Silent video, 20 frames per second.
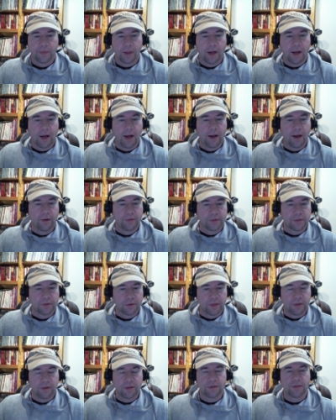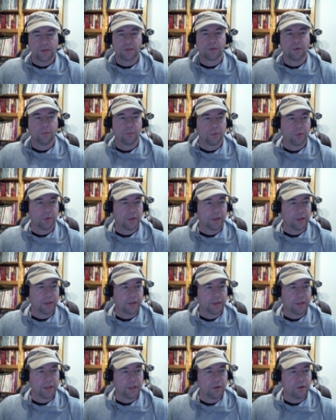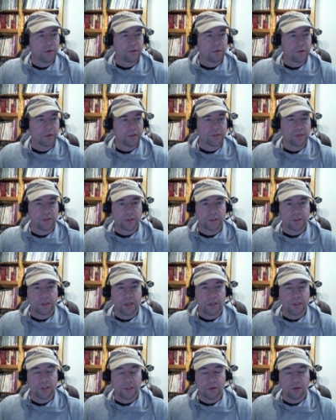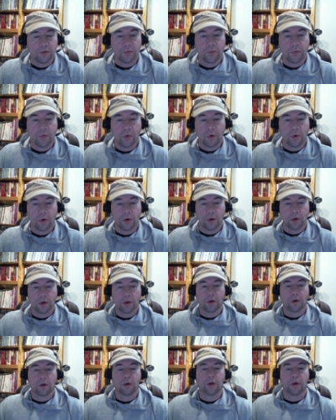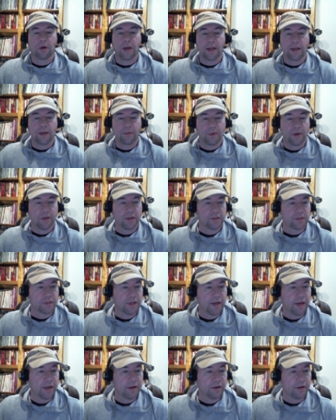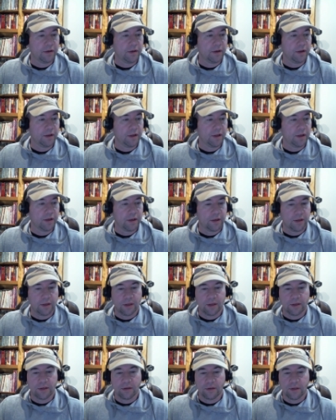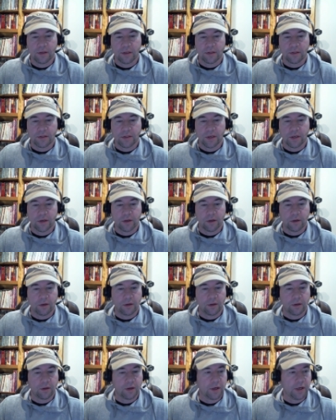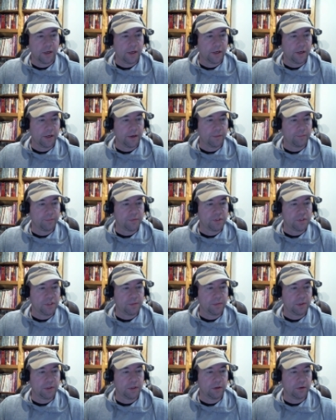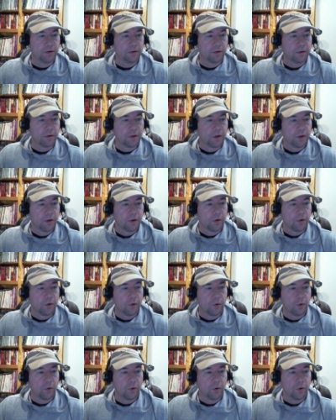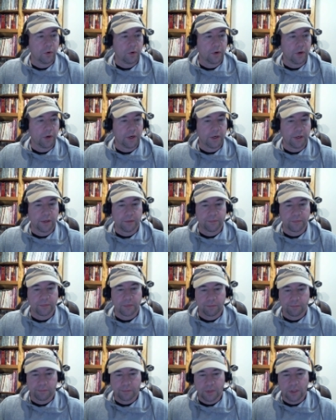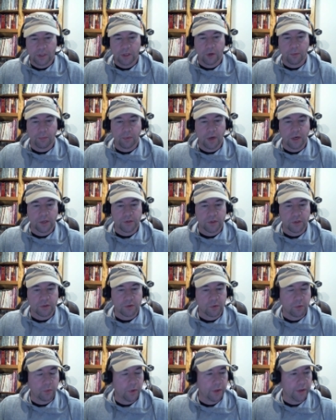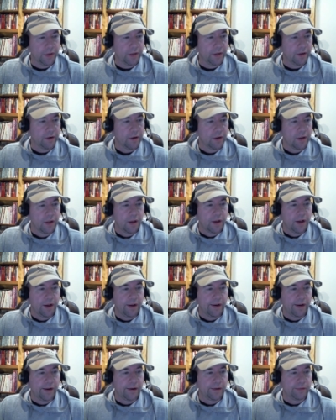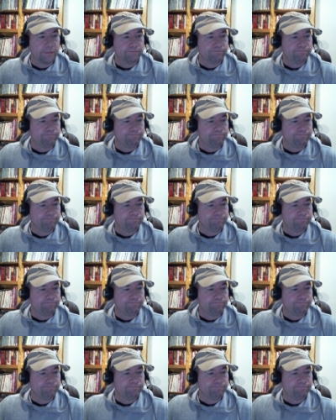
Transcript: Obviously, this is completely useless extension for anybody that's got an uh, an Intel um, G P U or uh, you know, processor or whatnot. Um,